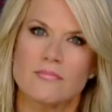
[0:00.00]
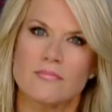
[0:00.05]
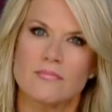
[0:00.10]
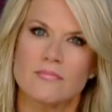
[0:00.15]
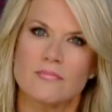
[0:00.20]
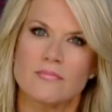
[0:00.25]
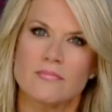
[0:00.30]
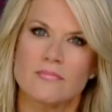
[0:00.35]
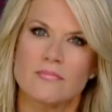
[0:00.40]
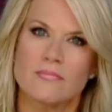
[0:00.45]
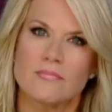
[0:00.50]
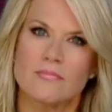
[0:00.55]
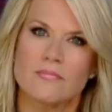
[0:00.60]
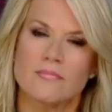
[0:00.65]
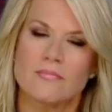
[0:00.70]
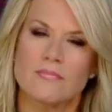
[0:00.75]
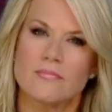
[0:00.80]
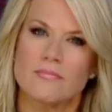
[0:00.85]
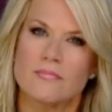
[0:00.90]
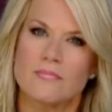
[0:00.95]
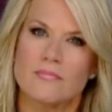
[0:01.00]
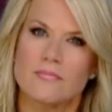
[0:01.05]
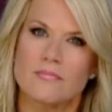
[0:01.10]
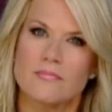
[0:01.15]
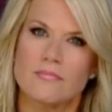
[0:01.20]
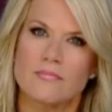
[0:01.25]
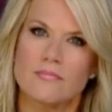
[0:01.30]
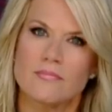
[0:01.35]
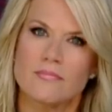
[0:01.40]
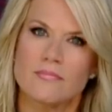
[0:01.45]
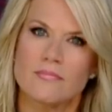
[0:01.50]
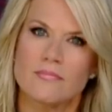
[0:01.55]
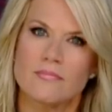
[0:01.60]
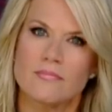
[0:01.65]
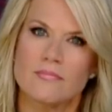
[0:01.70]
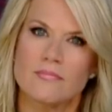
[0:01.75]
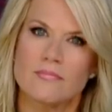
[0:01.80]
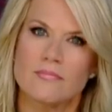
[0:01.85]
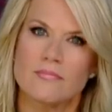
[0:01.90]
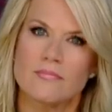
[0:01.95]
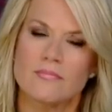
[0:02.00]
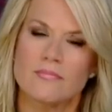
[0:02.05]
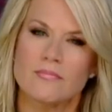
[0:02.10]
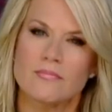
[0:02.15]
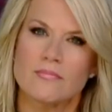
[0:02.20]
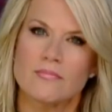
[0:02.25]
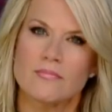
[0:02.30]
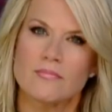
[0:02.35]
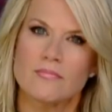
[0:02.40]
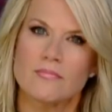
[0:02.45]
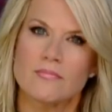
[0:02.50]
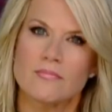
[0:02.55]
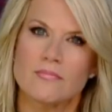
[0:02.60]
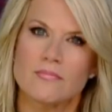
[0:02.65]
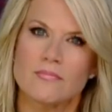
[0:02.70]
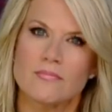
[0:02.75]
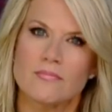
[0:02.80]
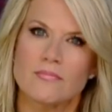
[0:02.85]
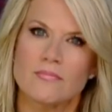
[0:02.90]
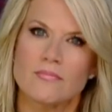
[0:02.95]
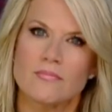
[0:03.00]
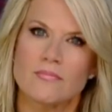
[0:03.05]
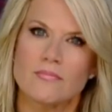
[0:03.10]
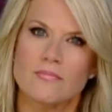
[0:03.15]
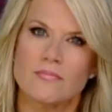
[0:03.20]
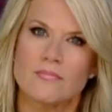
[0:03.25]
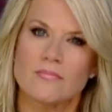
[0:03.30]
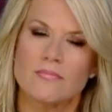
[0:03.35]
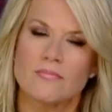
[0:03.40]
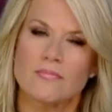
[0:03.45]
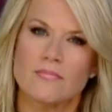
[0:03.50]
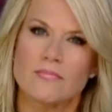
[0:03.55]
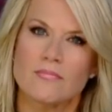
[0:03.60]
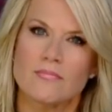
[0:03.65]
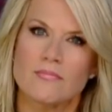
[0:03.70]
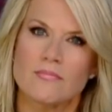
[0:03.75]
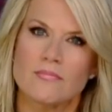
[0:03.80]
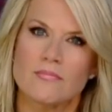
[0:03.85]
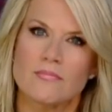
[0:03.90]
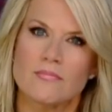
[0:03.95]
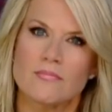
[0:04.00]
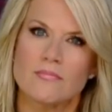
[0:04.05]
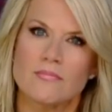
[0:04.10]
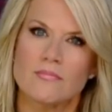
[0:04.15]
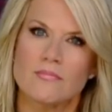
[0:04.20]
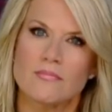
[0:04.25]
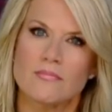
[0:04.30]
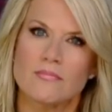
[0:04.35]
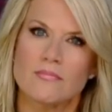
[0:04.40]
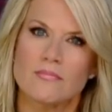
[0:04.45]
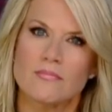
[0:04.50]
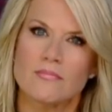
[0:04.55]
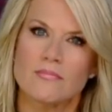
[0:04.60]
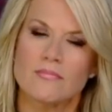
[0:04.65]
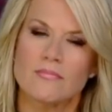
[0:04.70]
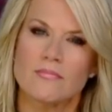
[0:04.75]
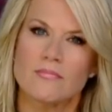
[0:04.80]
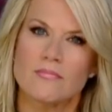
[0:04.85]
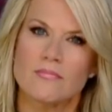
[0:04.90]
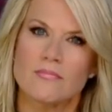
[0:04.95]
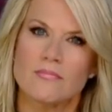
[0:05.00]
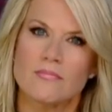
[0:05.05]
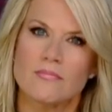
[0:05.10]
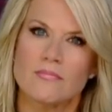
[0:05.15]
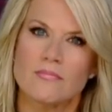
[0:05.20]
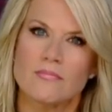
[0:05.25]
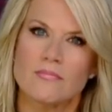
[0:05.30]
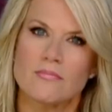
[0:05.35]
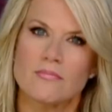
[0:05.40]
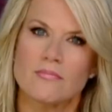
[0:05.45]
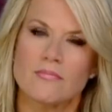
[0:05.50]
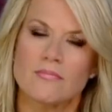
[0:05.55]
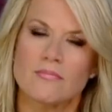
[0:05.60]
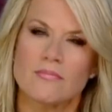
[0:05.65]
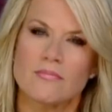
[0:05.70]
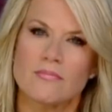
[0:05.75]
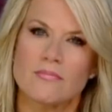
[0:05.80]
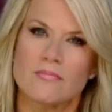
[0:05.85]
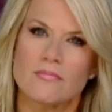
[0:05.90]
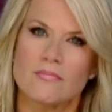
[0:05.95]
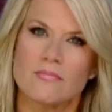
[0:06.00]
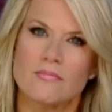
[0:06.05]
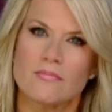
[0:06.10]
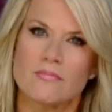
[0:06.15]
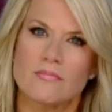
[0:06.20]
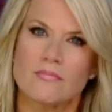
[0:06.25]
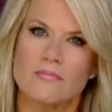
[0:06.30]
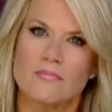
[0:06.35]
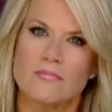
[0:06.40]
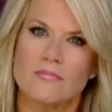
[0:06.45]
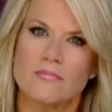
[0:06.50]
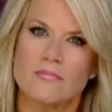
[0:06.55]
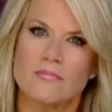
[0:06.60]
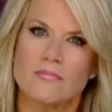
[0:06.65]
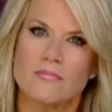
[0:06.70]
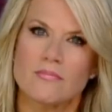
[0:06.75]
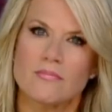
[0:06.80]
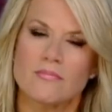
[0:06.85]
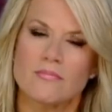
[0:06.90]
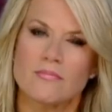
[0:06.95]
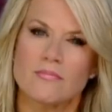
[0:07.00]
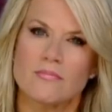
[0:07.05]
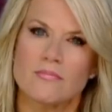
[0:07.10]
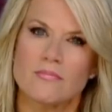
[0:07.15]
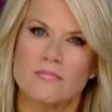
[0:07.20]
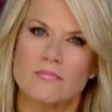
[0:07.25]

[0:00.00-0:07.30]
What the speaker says: This person isn't speaking.